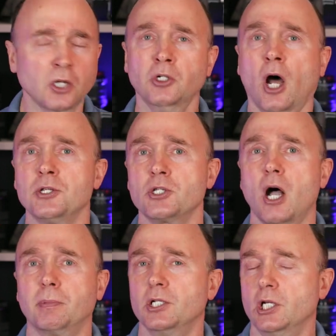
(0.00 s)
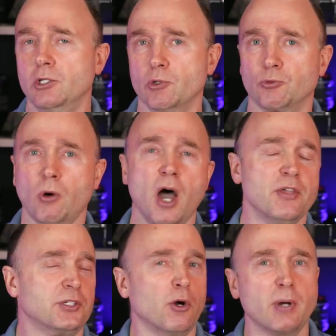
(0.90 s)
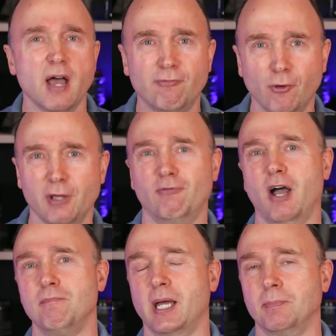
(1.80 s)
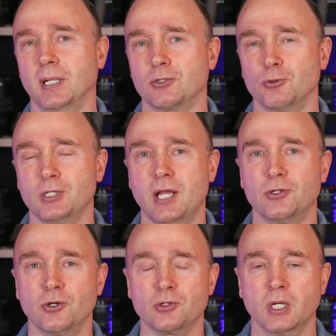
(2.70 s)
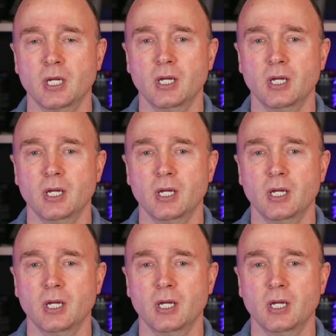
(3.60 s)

non-stop continuous RAW, that don't have 45 megapixel sensors.